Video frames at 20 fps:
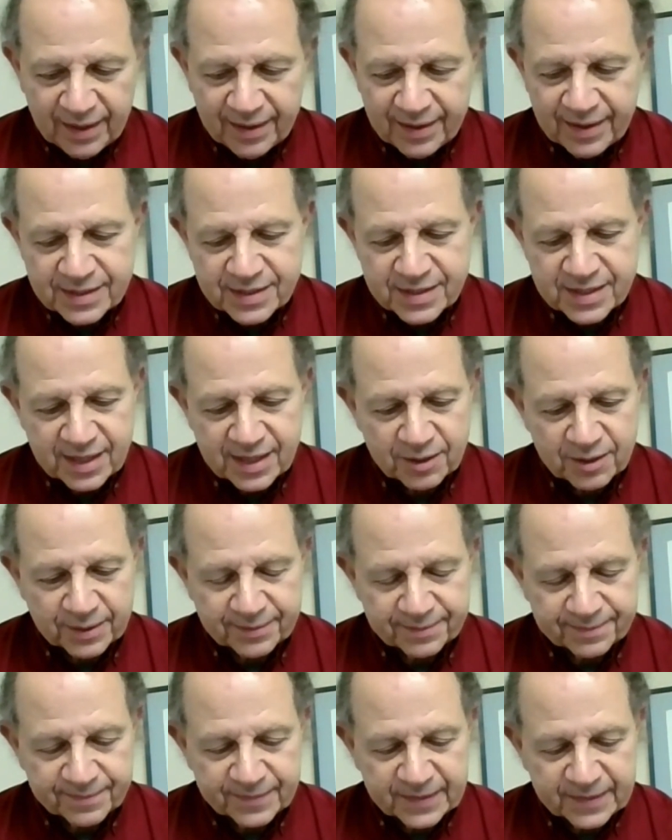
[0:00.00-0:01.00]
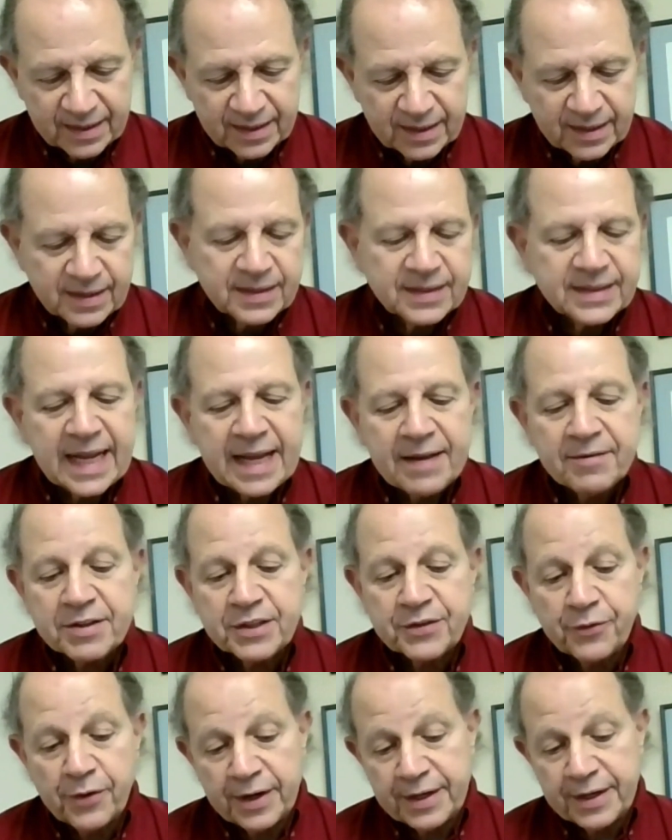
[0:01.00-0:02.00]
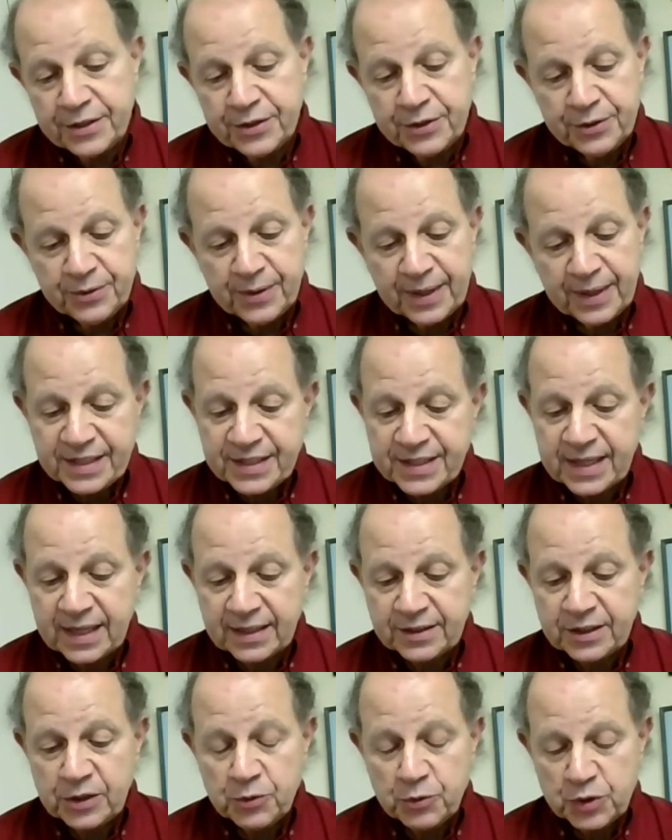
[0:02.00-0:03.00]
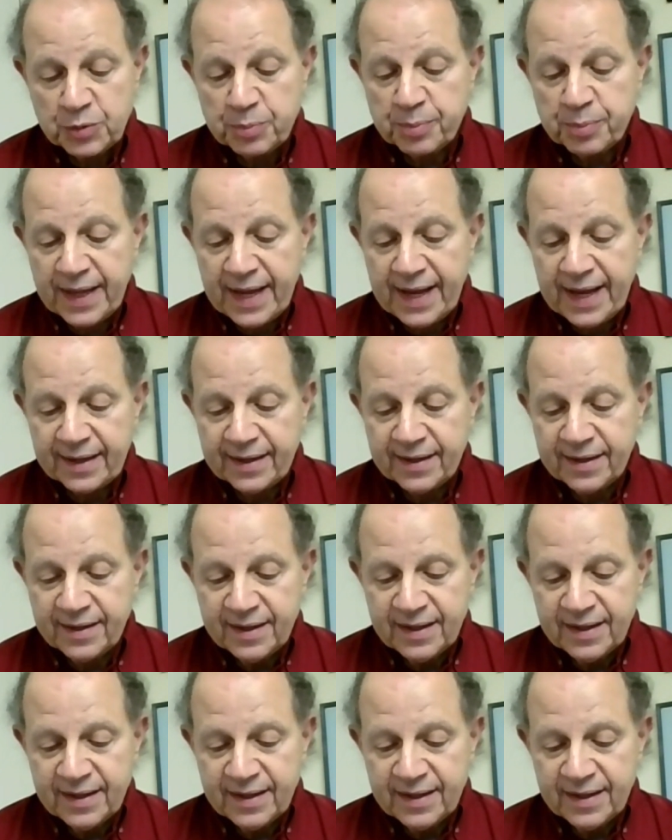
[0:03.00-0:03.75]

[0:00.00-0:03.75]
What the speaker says: Here's another one. David's 42, a consultant who was black.